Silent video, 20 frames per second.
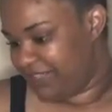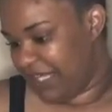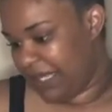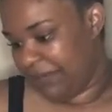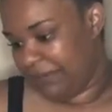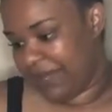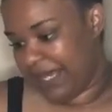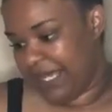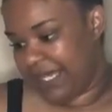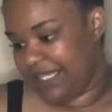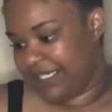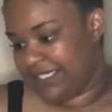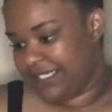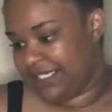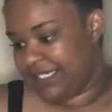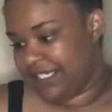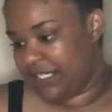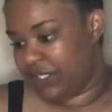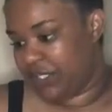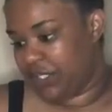Am I
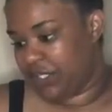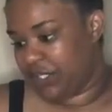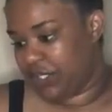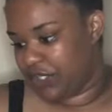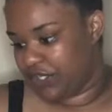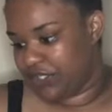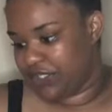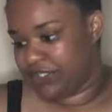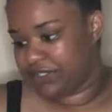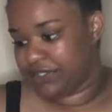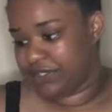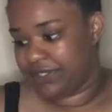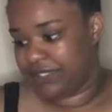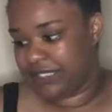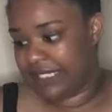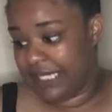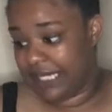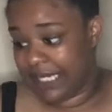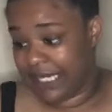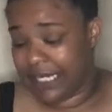into girls
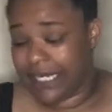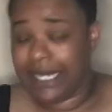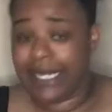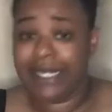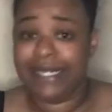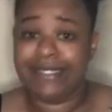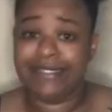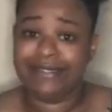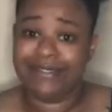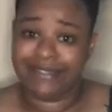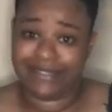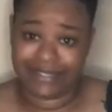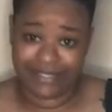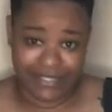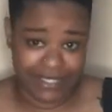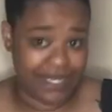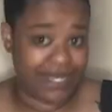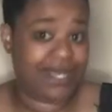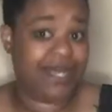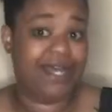or guys?
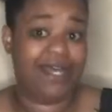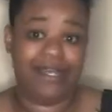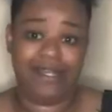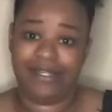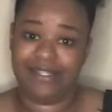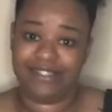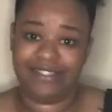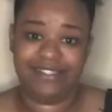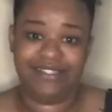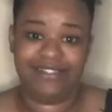Guys.